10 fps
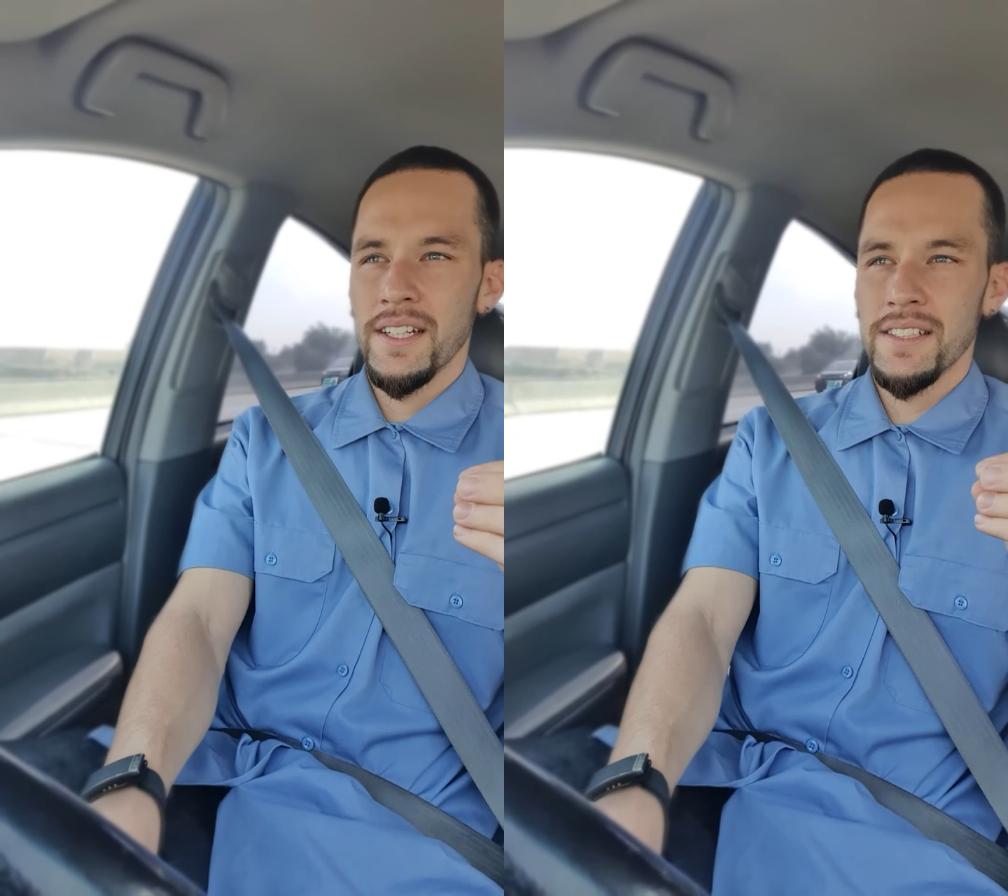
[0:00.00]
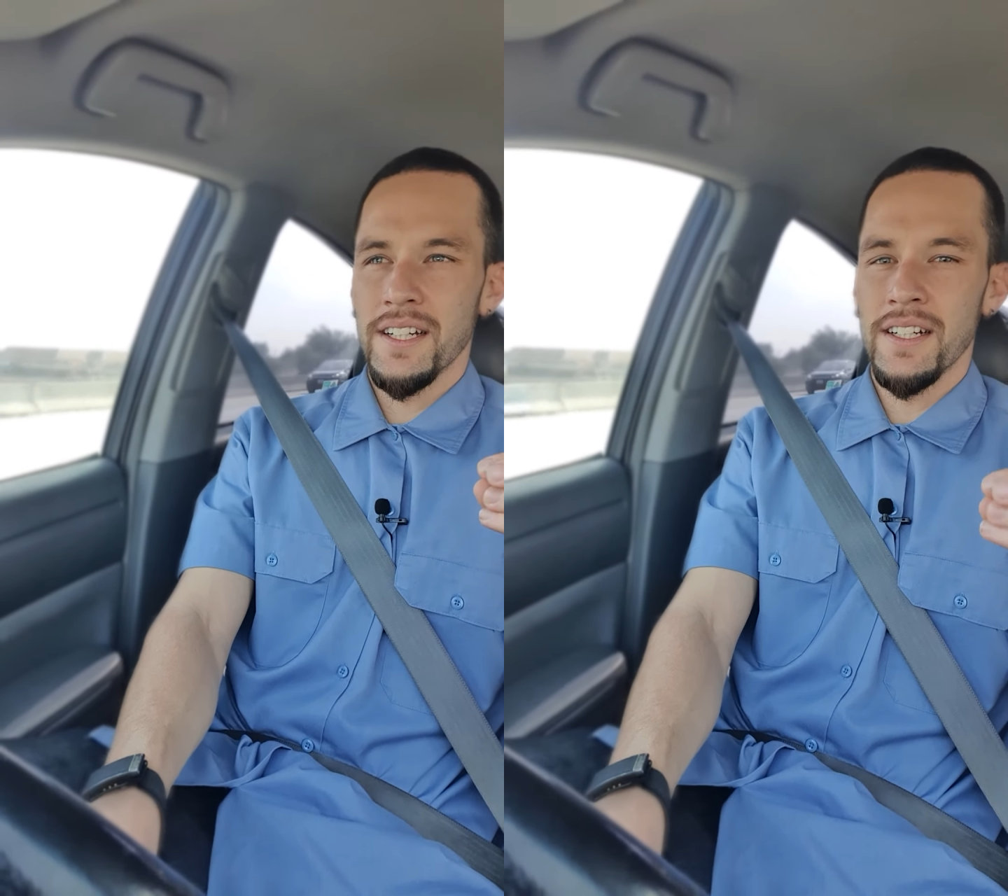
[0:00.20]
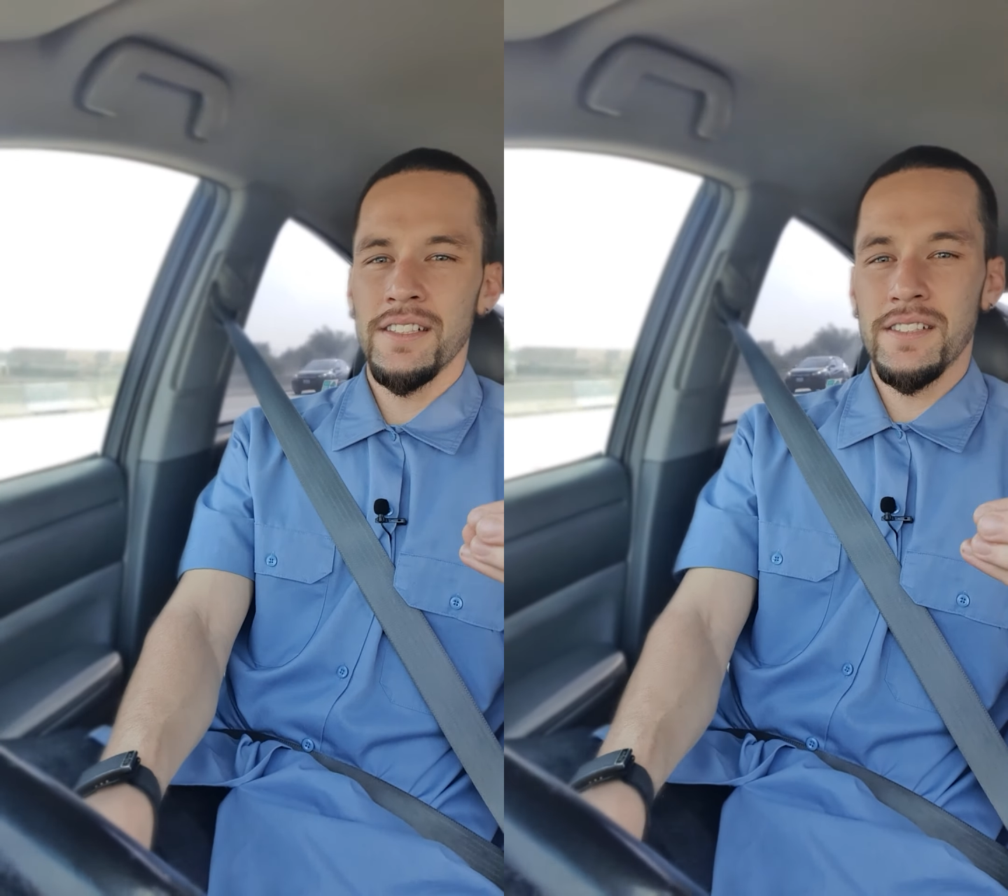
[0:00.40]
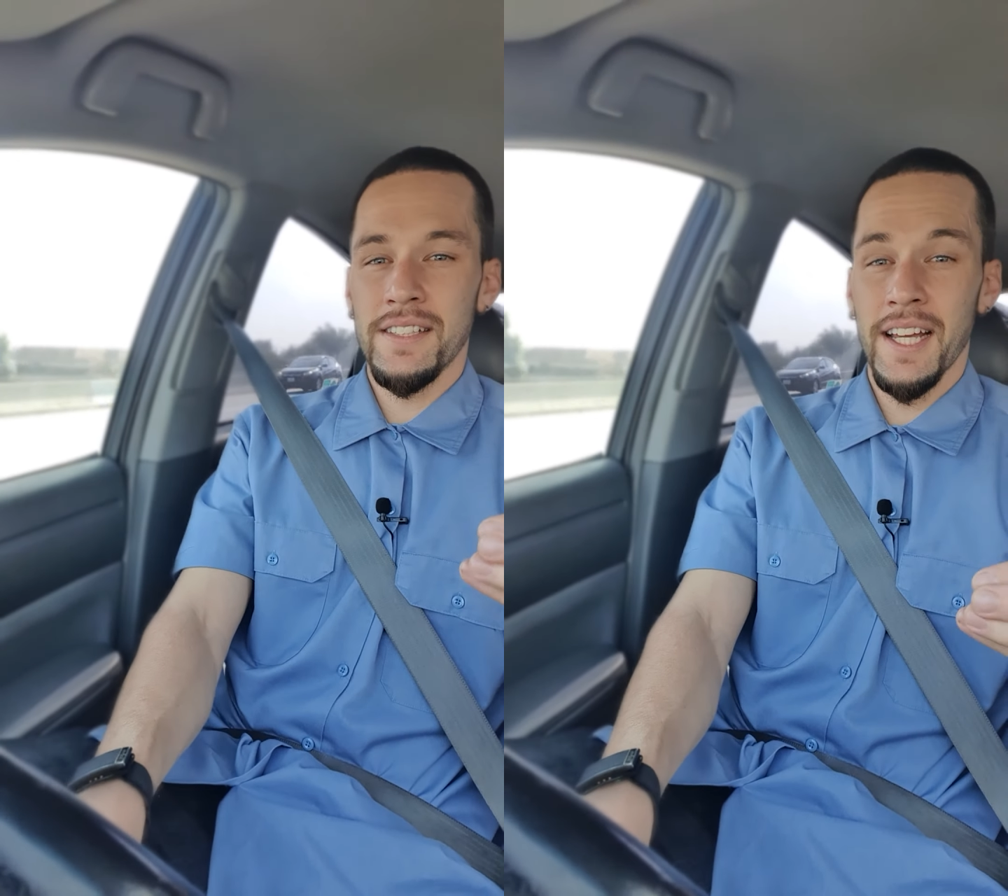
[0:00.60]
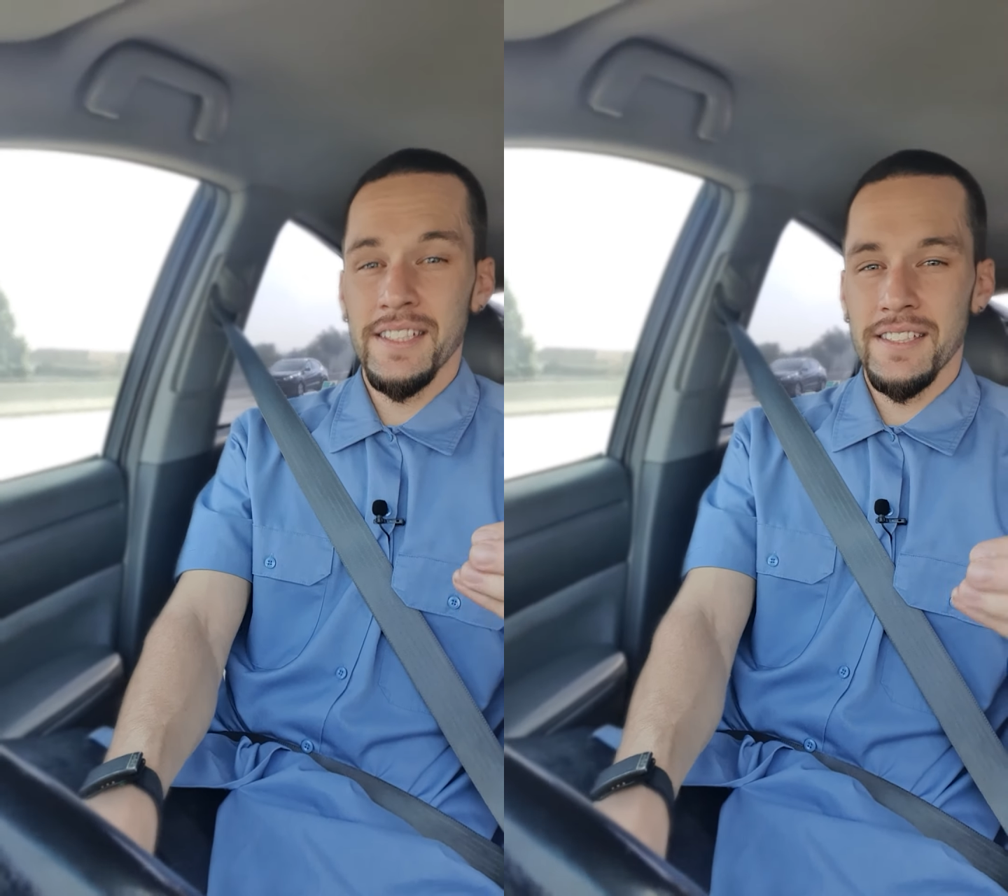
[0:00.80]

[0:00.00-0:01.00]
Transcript: to understand the